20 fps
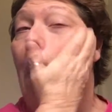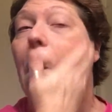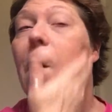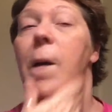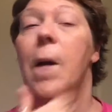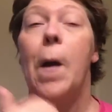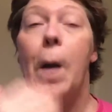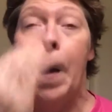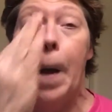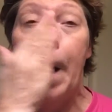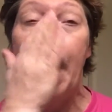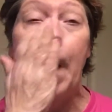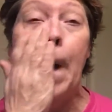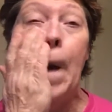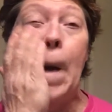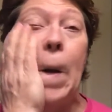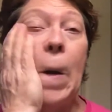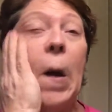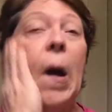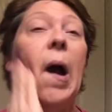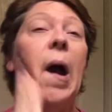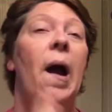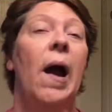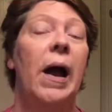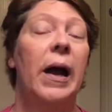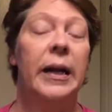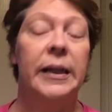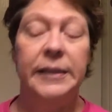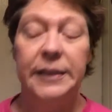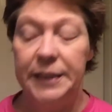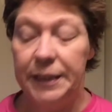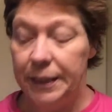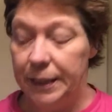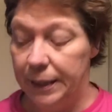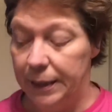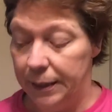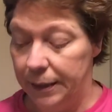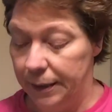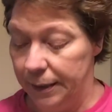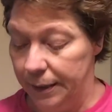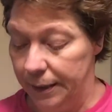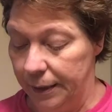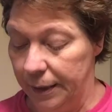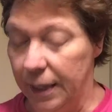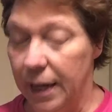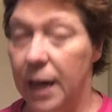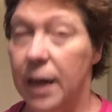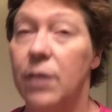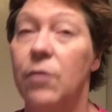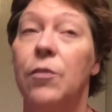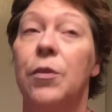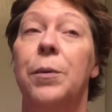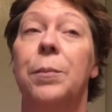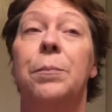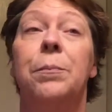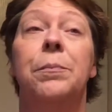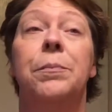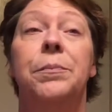Now, I did kind of a